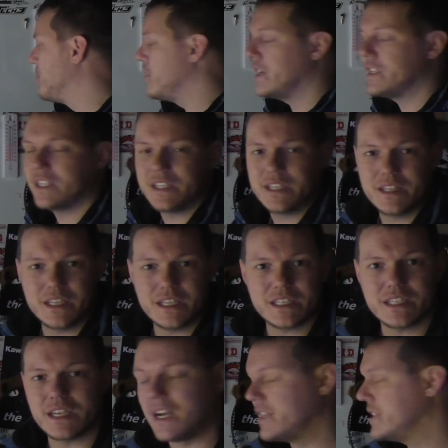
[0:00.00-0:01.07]
pressing in this
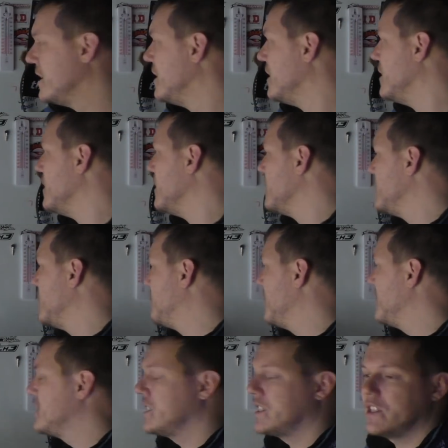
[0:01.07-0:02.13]
side, you
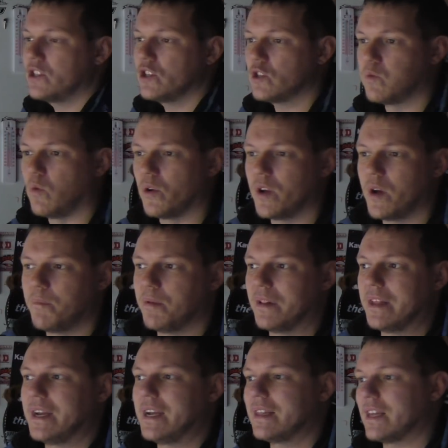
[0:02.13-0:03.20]
basically just want a
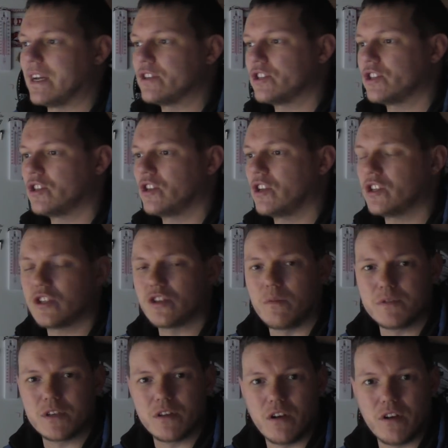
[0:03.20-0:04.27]
blade that just
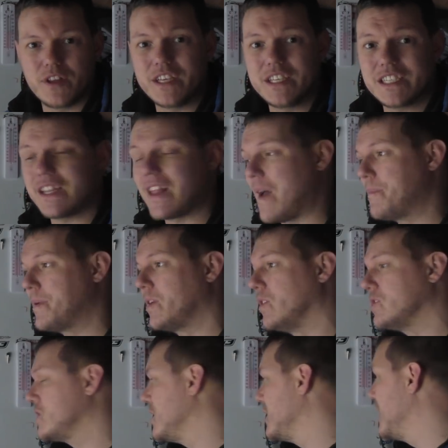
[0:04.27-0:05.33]
stops a lot of these slapping
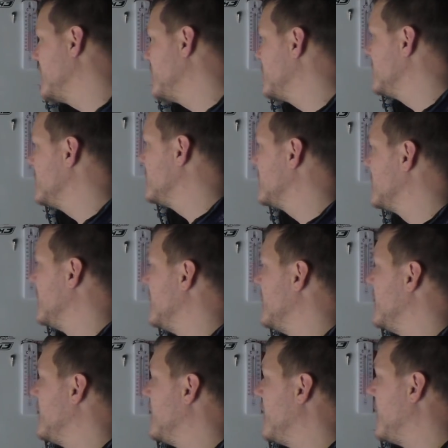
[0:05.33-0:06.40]
oscillations,
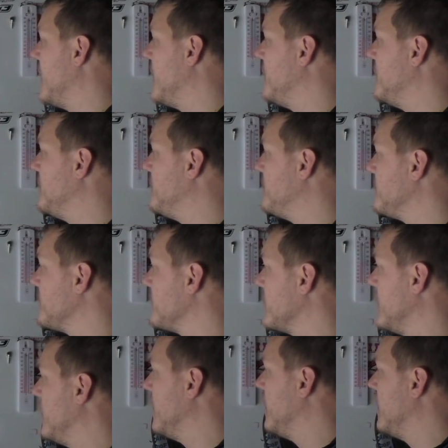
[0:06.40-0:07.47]
and
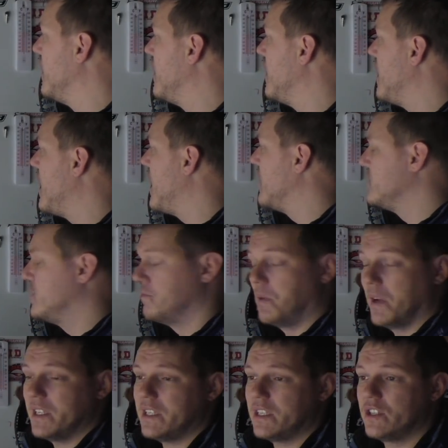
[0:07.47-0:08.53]

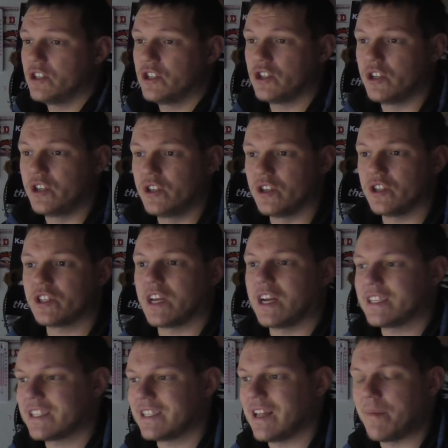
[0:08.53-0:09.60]
basically just so you don't
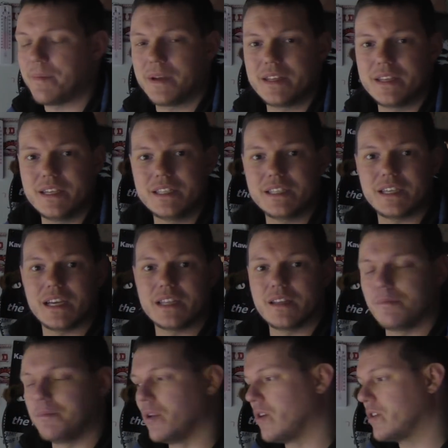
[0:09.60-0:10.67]
start slapping the inside of
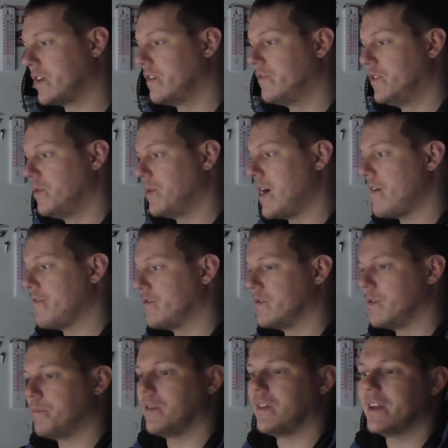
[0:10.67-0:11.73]
the block if you have a
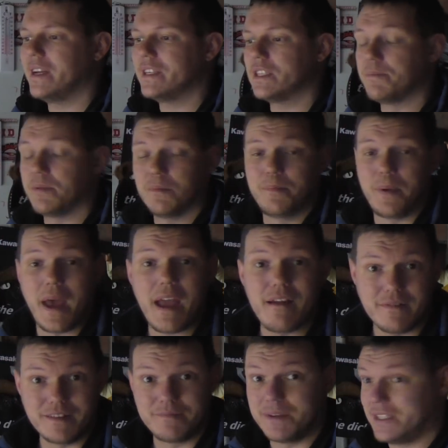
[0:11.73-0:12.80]
replaceable
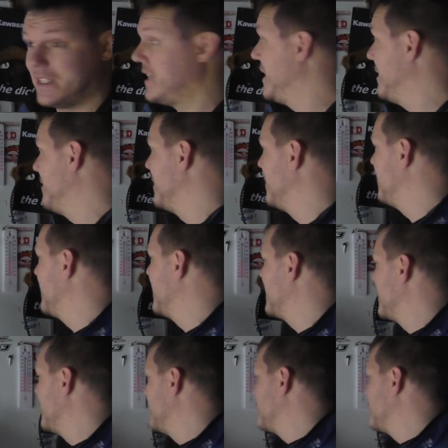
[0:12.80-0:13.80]
bearing material, weirdly